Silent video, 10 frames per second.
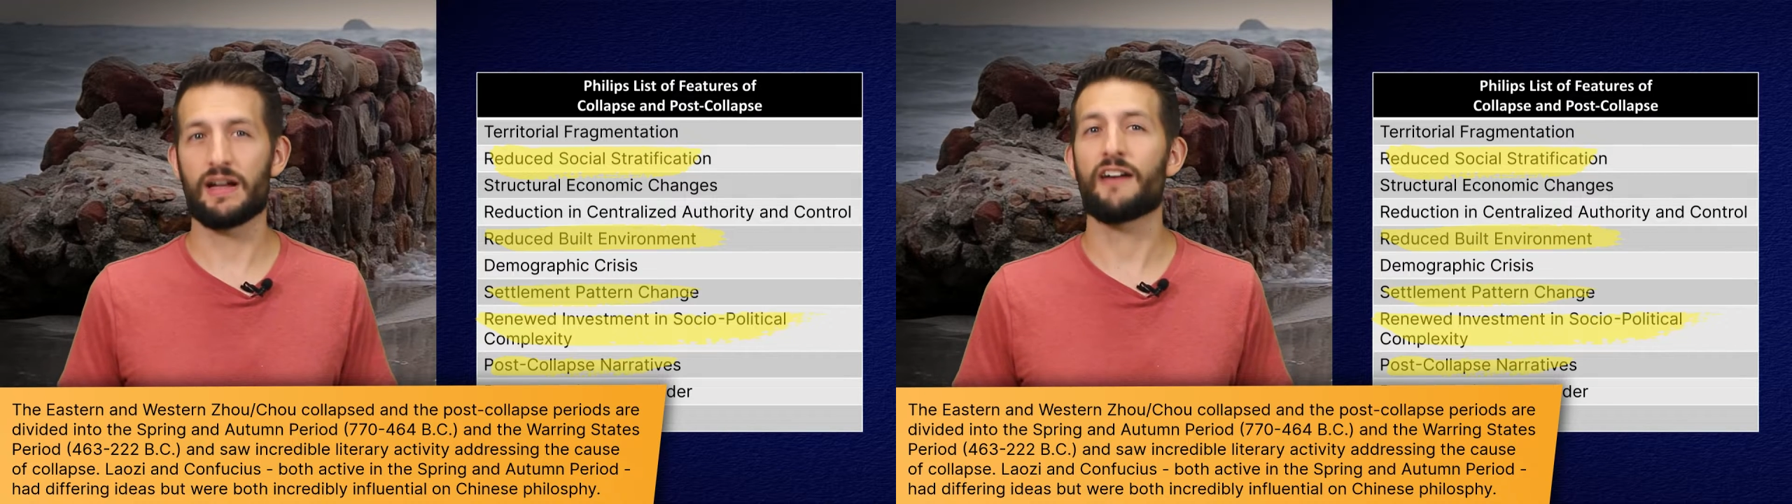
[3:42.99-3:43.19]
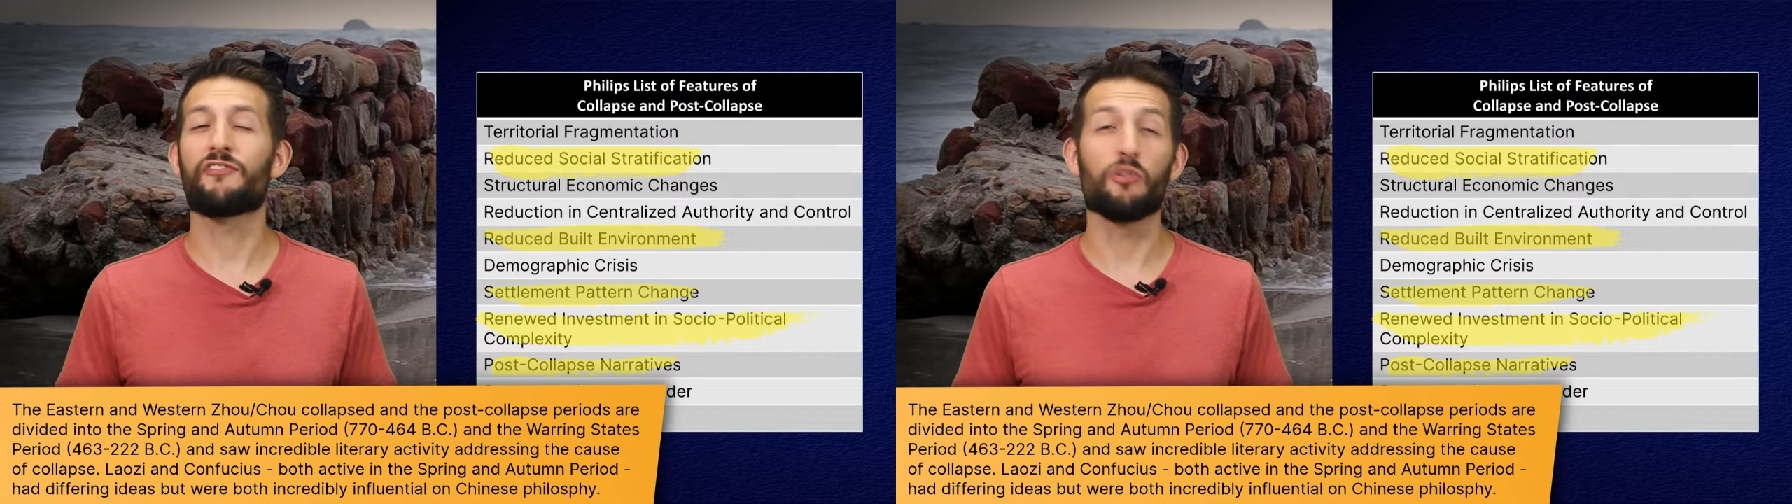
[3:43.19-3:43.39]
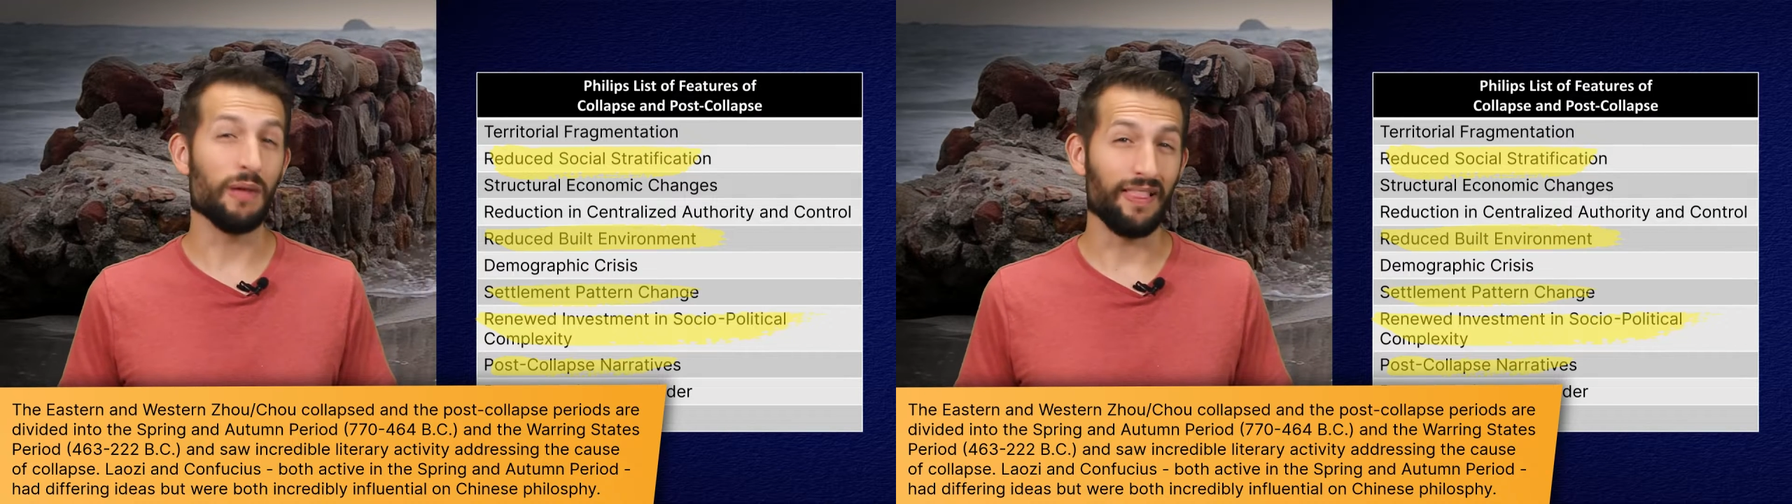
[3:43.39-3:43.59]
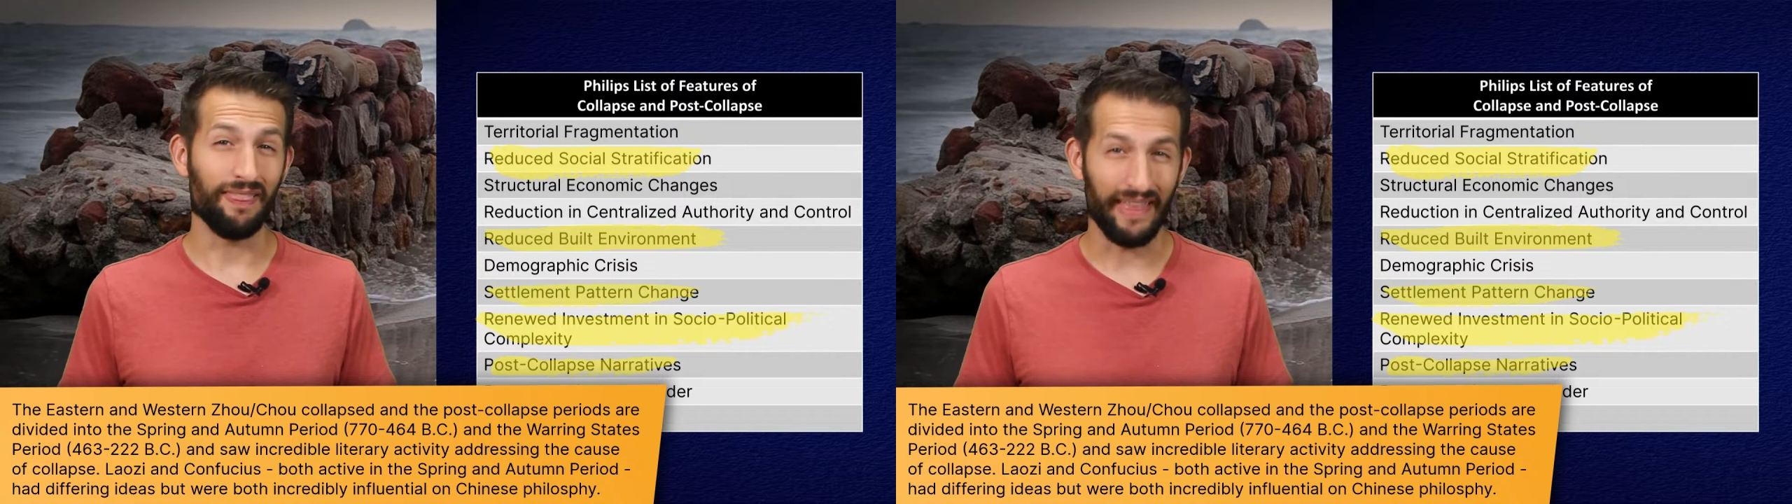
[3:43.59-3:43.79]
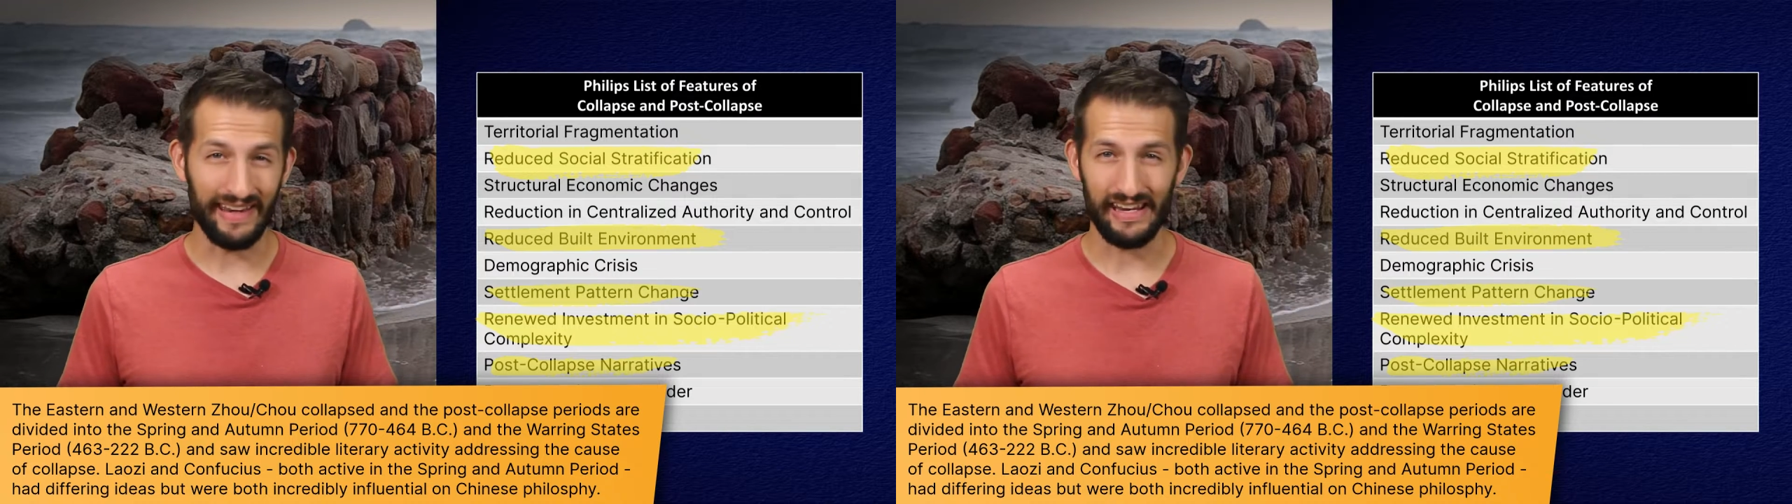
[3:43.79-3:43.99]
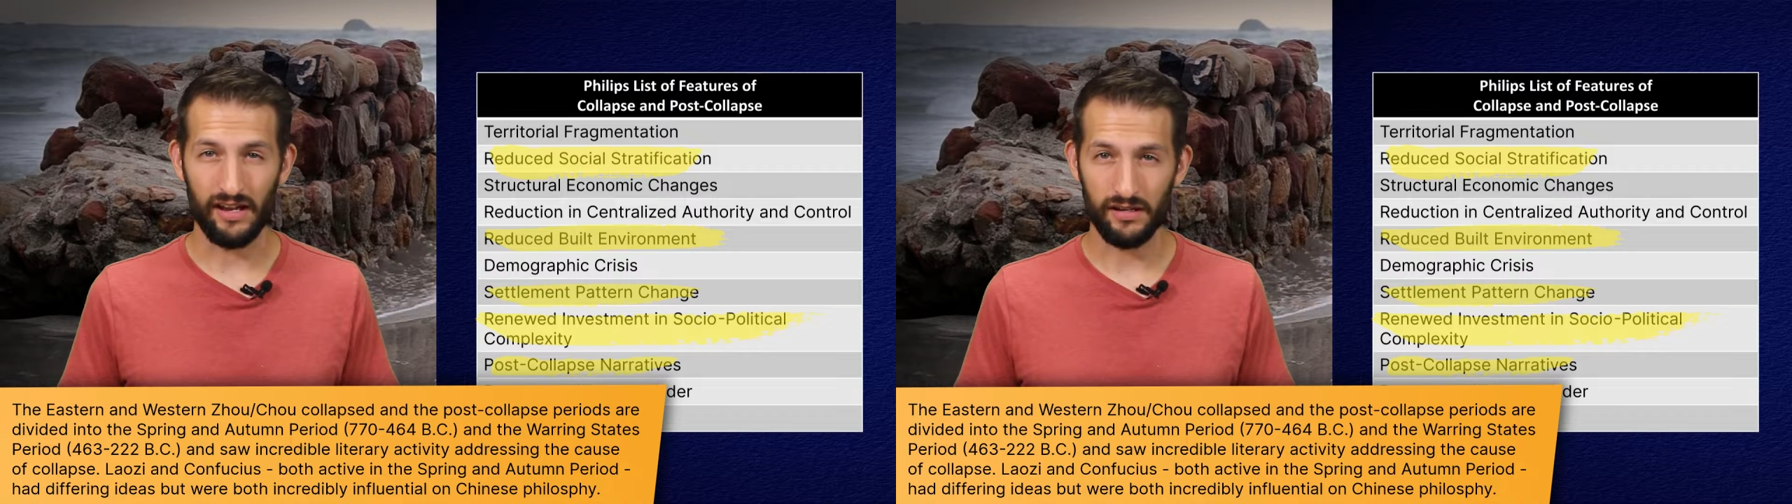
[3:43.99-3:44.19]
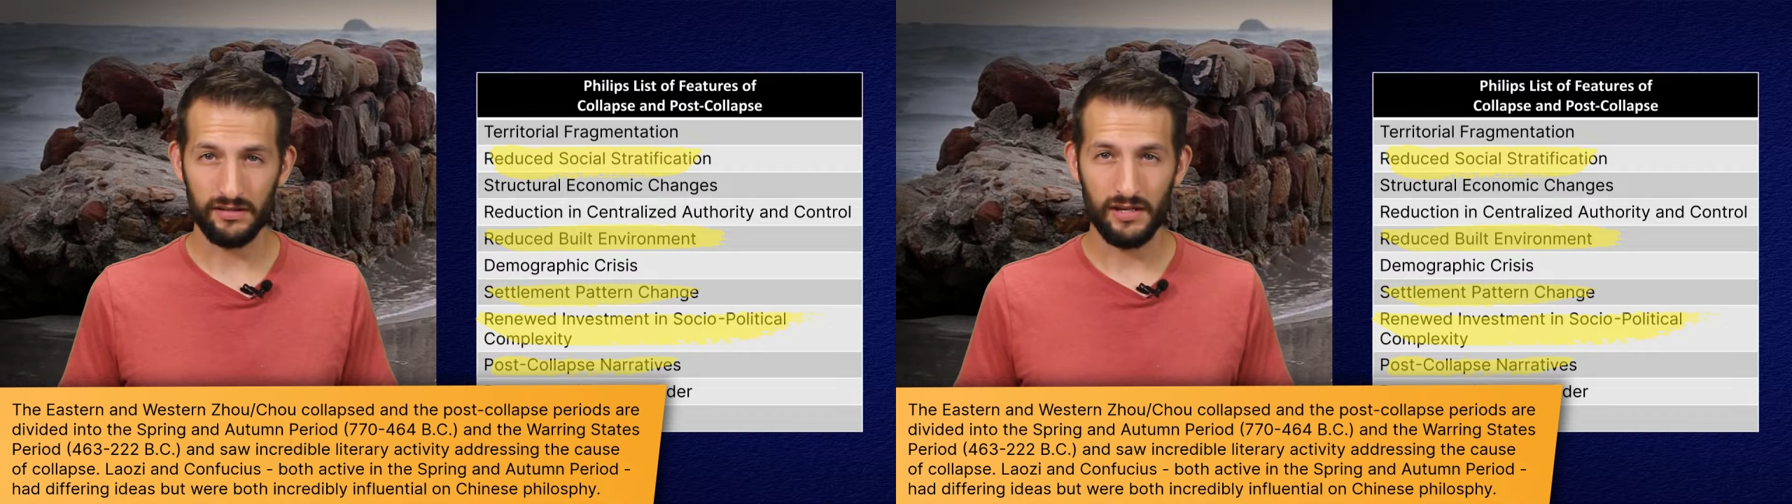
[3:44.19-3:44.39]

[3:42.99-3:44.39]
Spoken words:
thought for millennia.